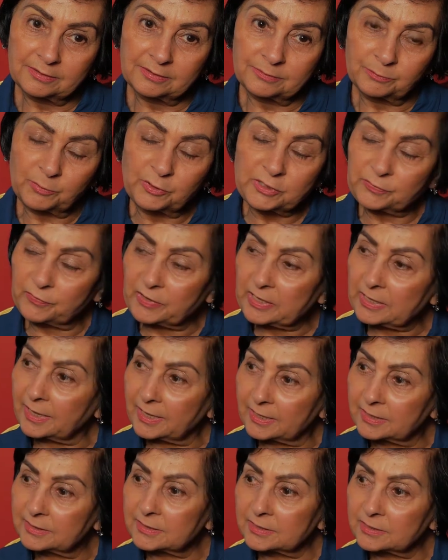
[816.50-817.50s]
Most
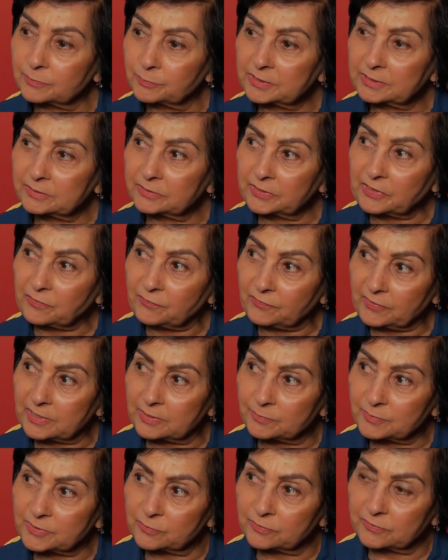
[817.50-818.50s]
weekends, it'll be 3
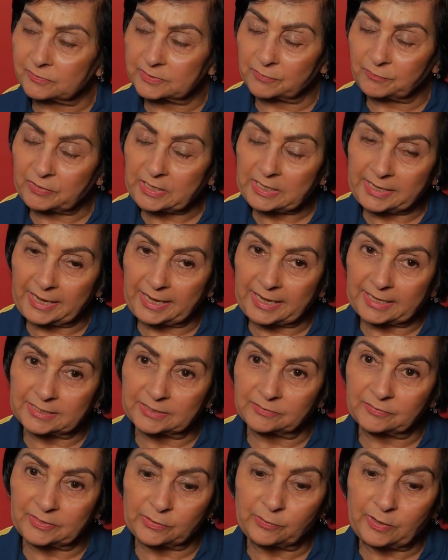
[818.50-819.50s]
films over the weekend,
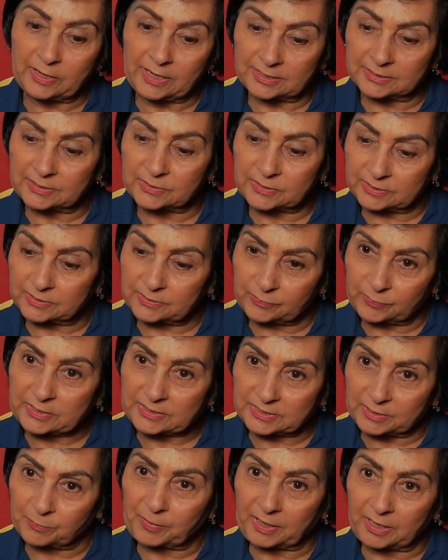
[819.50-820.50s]
and we all had to squeeze
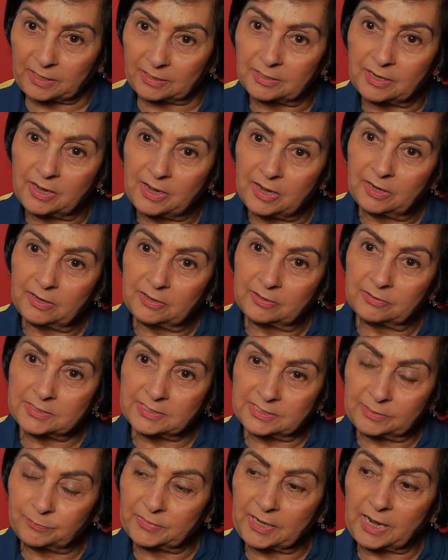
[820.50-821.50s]
them in. Or
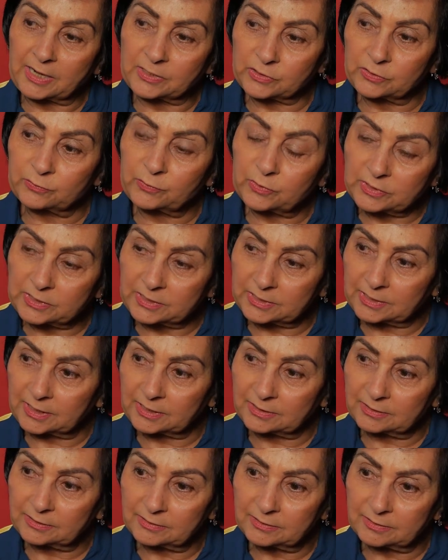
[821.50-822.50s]
some nights you're watching
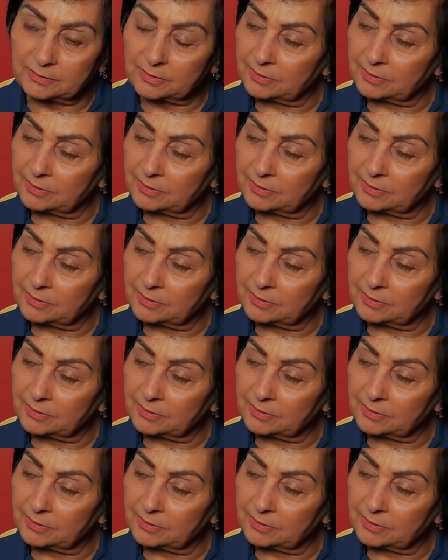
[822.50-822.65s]
in.